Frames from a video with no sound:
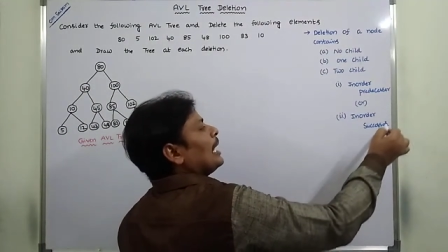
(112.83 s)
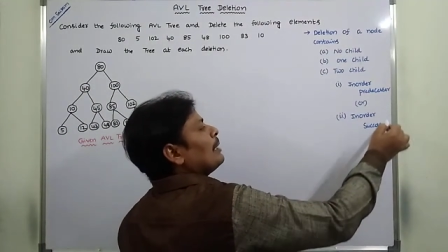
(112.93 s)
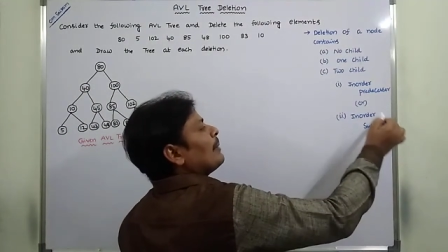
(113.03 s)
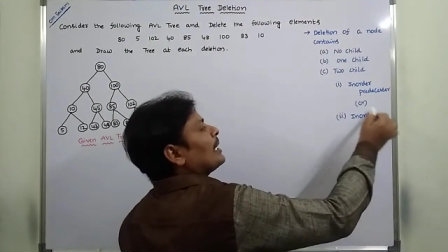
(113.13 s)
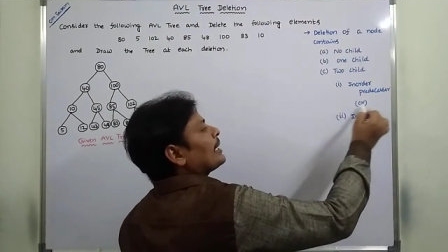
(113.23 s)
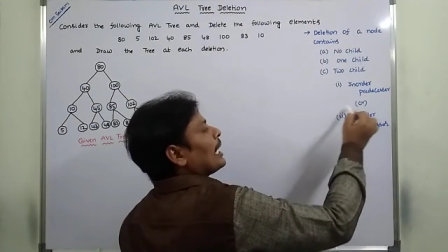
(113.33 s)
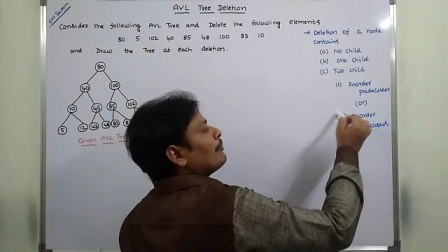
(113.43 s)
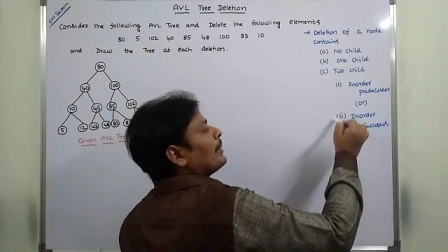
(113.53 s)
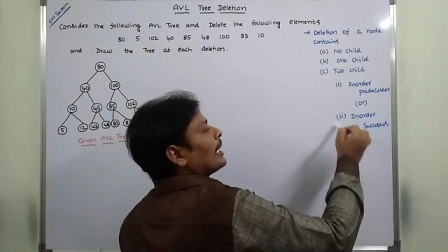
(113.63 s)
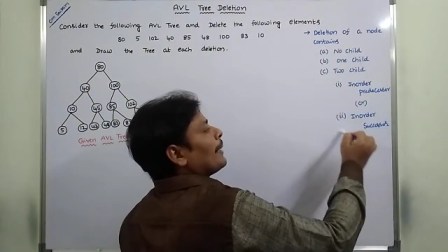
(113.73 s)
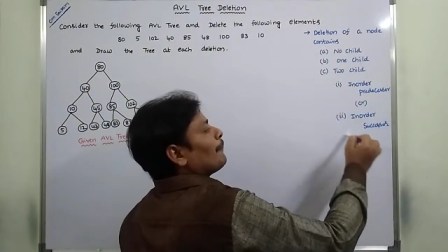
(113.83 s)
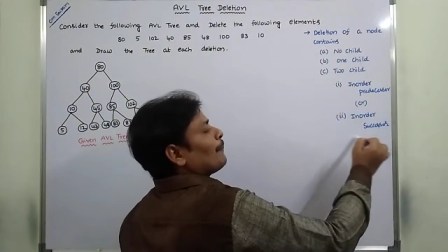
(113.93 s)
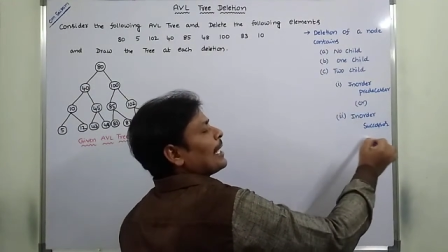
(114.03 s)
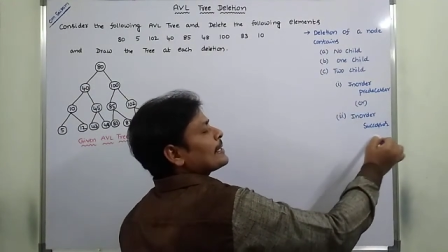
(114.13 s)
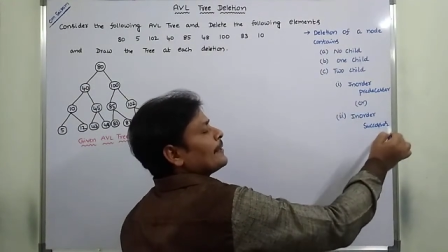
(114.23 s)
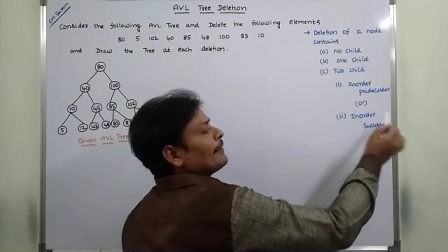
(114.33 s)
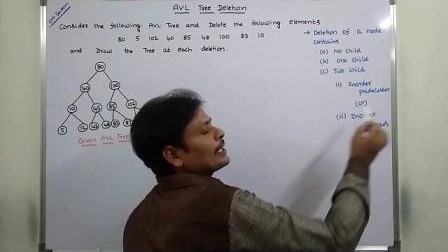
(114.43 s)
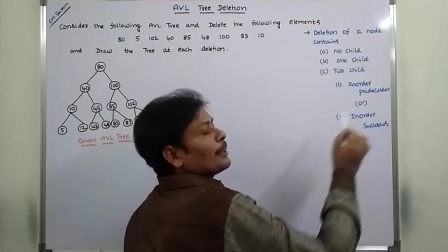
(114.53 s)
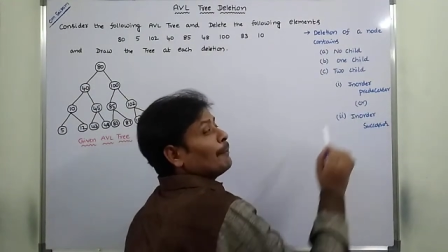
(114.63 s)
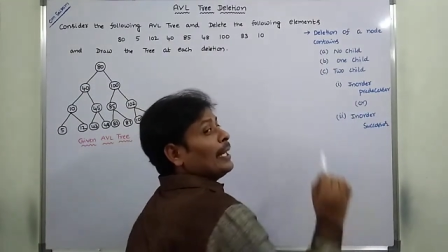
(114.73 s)
element can be replaced
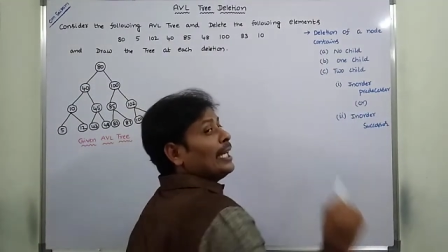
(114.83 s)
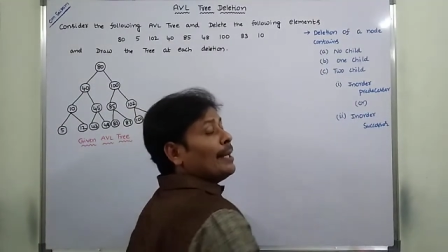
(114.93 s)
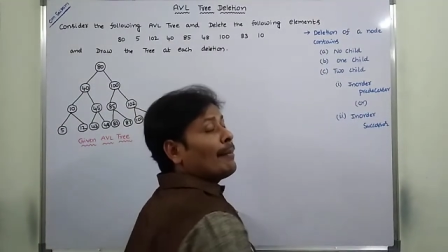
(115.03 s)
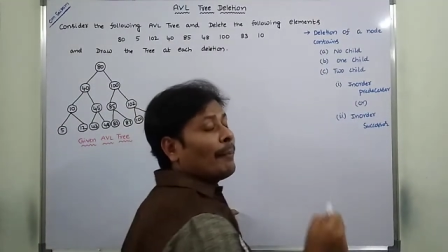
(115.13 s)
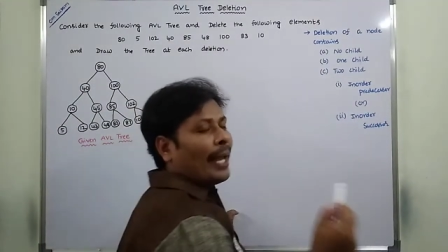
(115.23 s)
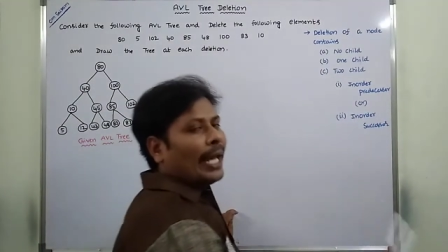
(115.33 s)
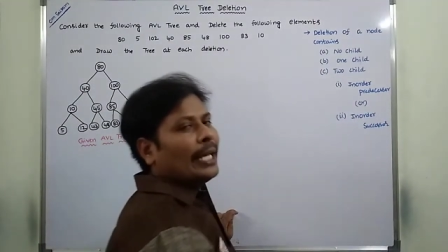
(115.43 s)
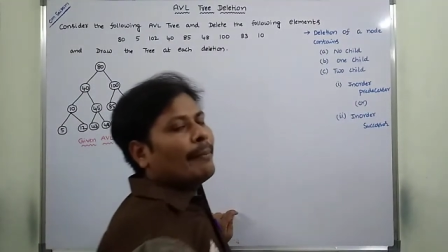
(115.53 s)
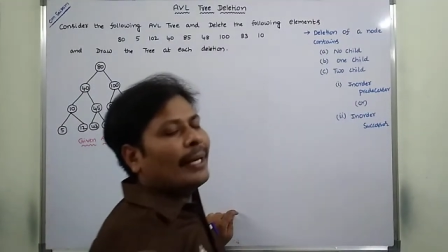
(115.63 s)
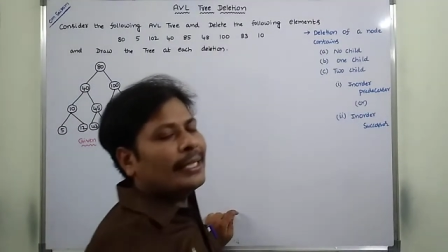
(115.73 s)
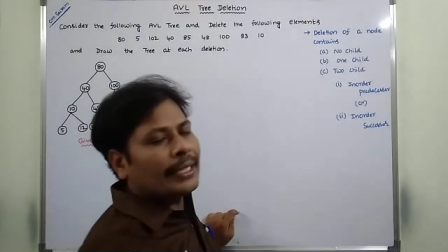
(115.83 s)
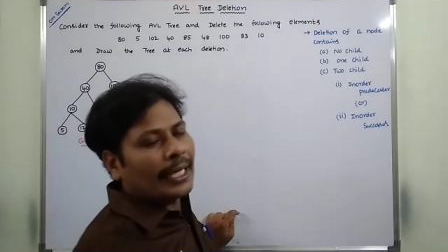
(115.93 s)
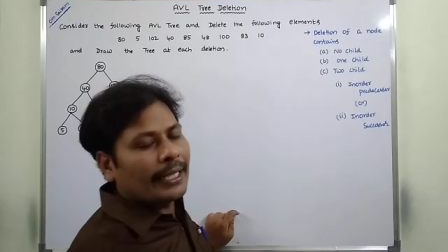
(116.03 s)
with the minimum element